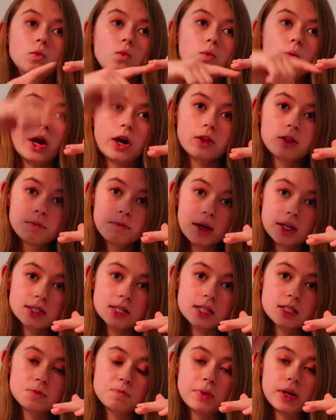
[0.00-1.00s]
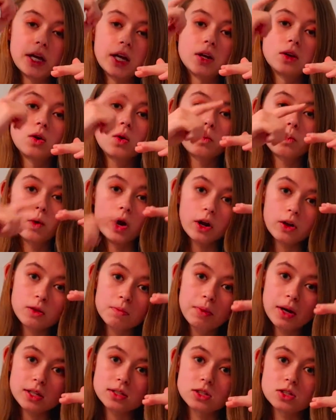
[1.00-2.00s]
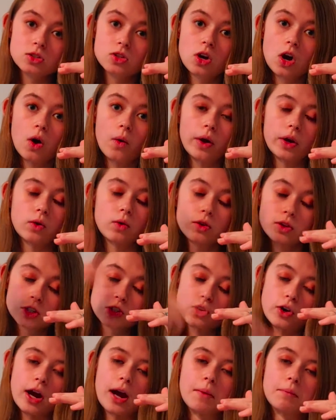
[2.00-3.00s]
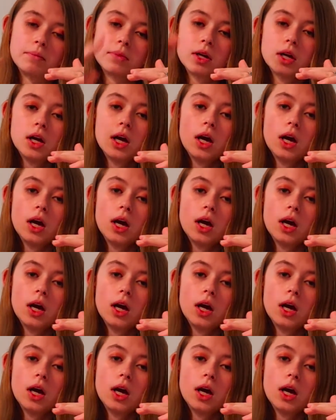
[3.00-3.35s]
where the bus has been, where the bus is going, or the tram,